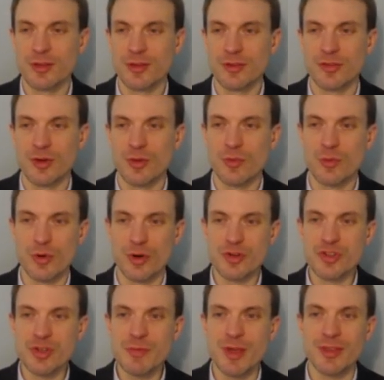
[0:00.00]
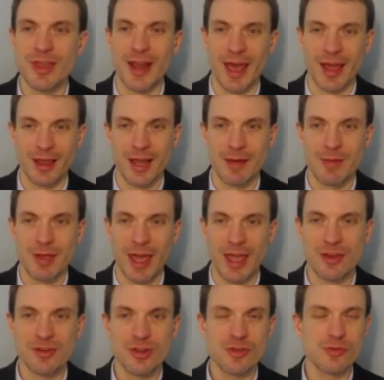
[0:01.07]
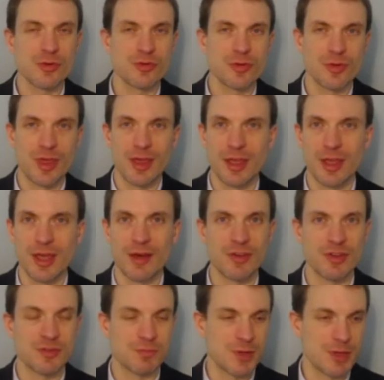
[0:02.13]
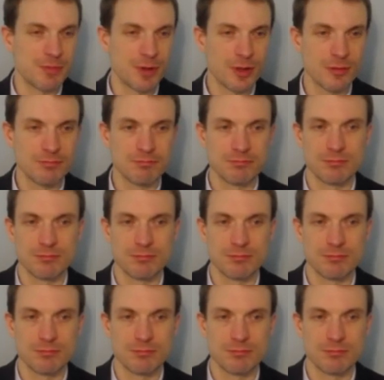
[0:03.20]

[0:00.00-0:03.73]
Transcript: So we're assuming that economic agents, which we're thinking of as people,